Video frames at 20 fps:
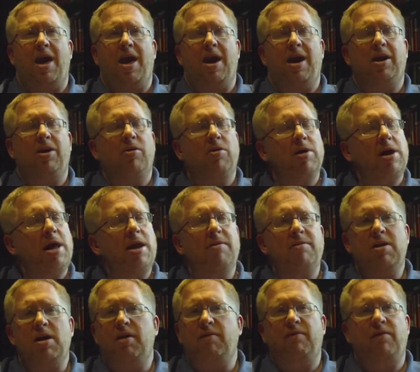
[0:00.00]
And
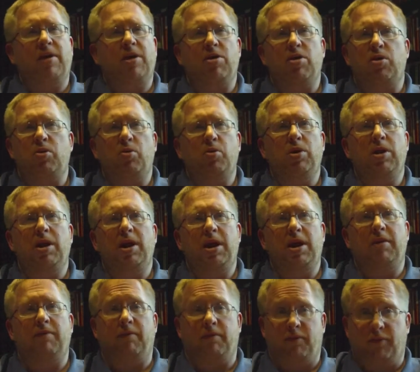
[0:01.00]
creative nonfiction
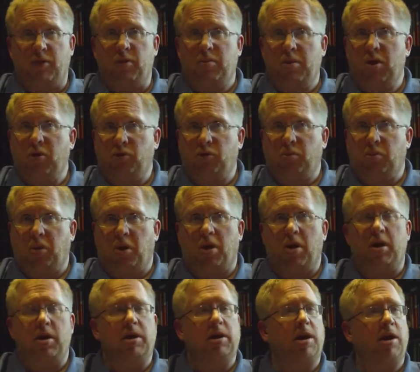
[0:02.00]
really, for the most
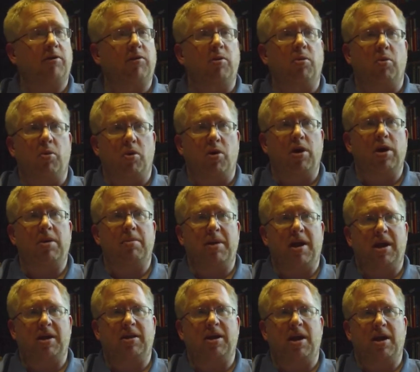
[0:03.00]
part, doesn't worry
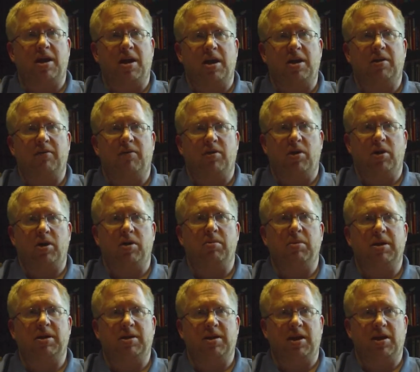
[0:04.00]
about that kind of
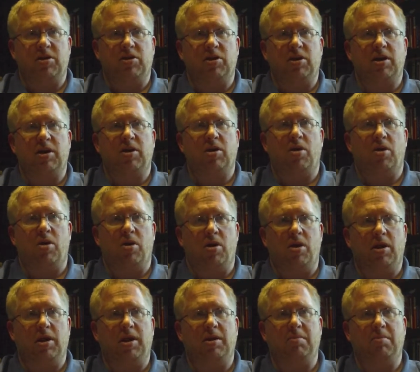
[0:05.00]
argumentation at all.